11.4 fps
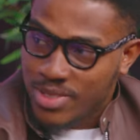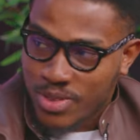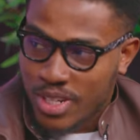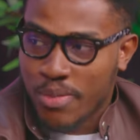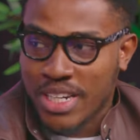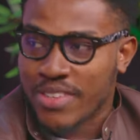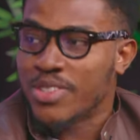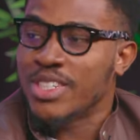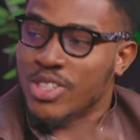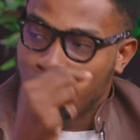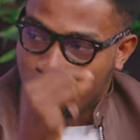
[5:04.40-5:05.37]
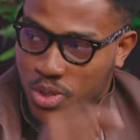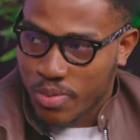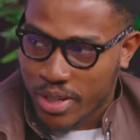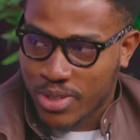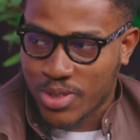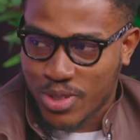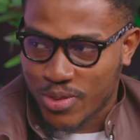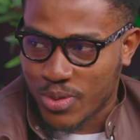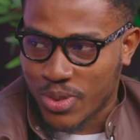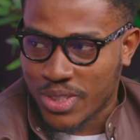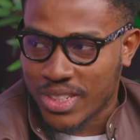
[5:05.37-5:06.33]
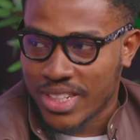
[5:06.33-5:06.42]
on them and everything just with Microsoft Word.